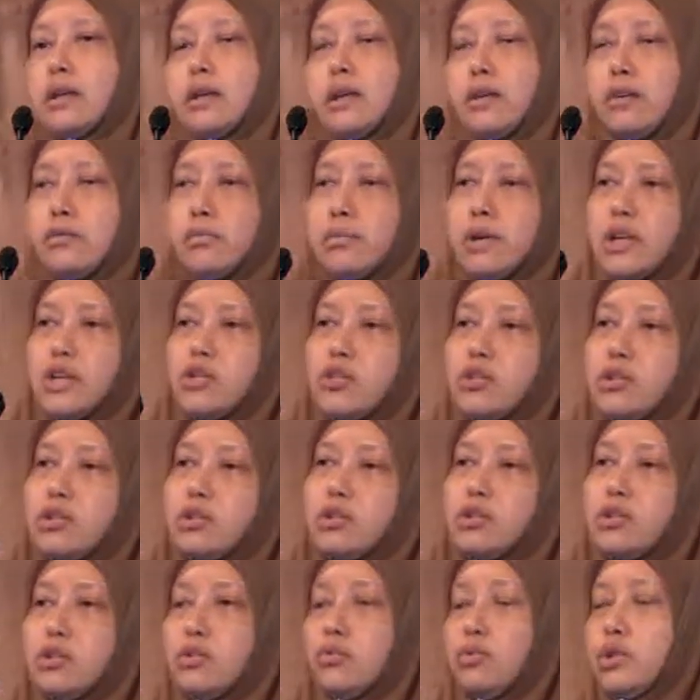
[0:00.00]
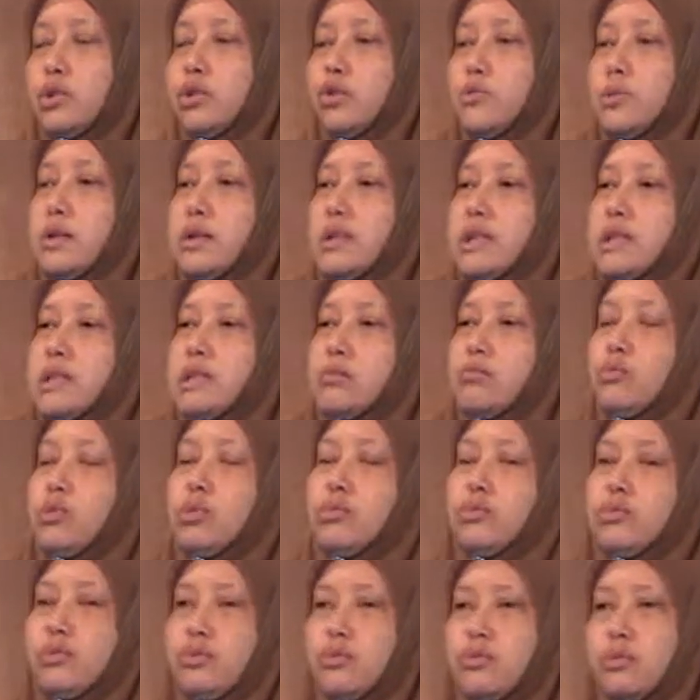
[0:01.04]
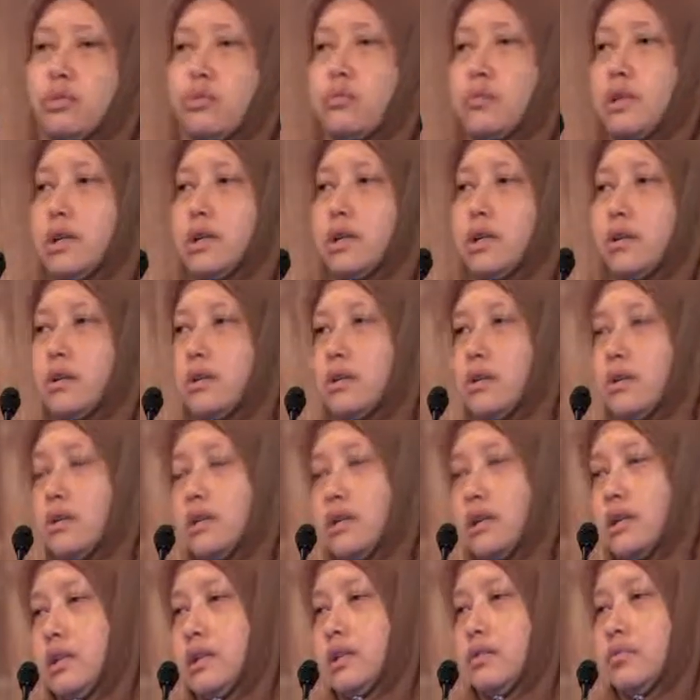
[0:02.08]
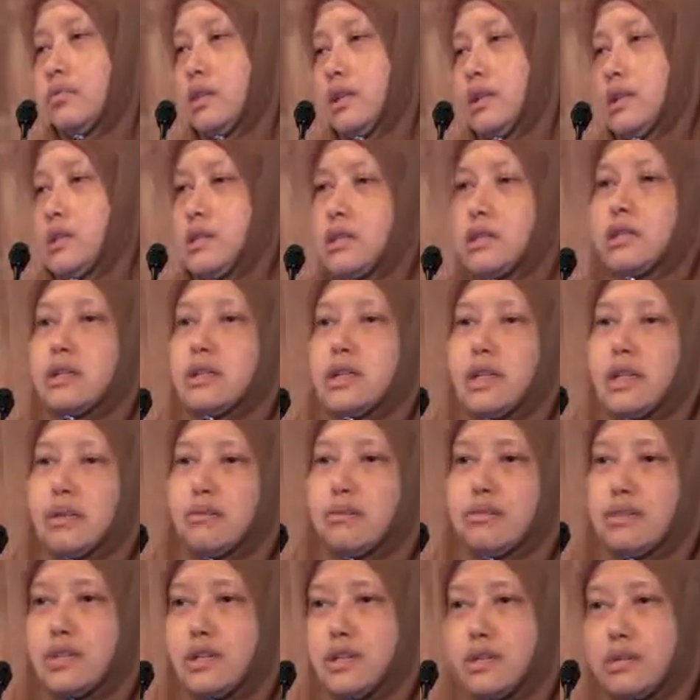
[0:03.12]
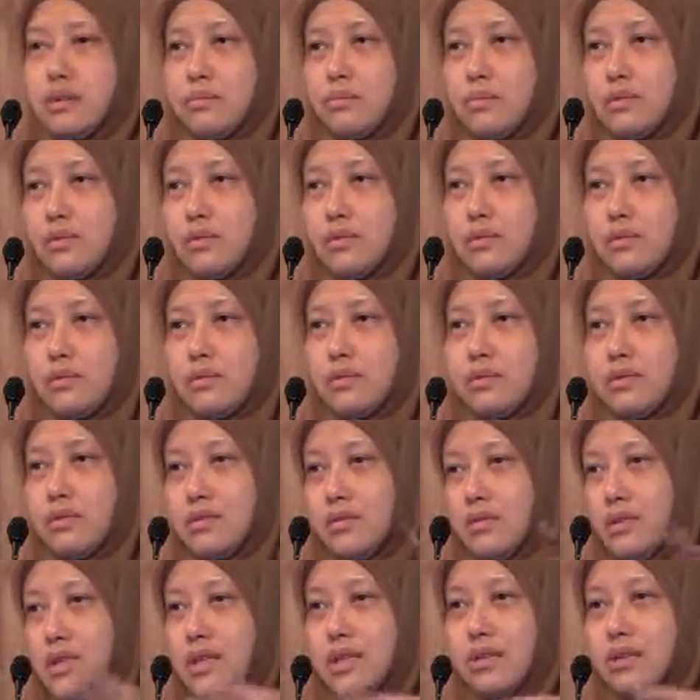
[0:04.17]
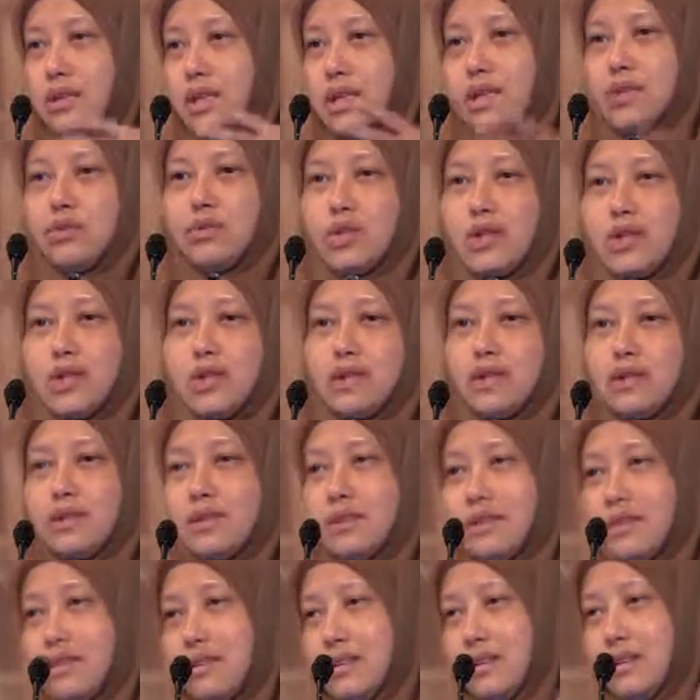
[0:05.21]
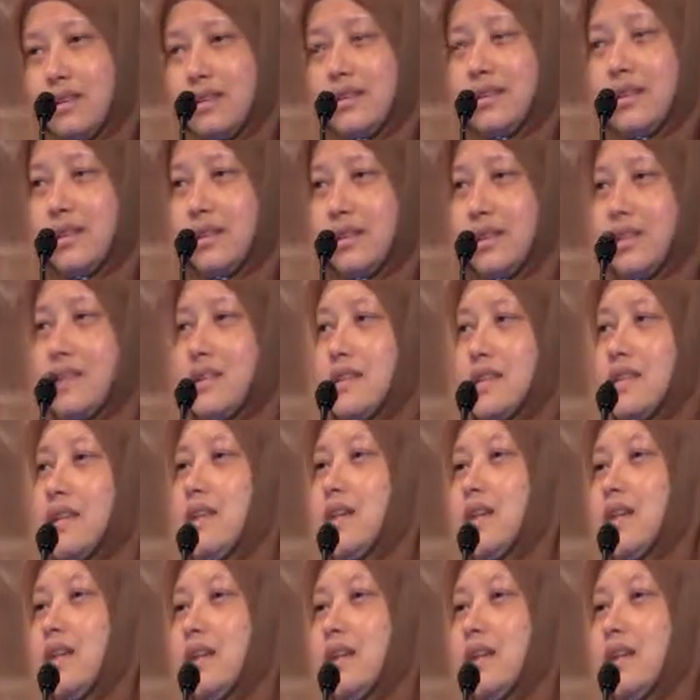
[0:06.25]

if my children were to marry someone from a different surname, for example, they don't like this,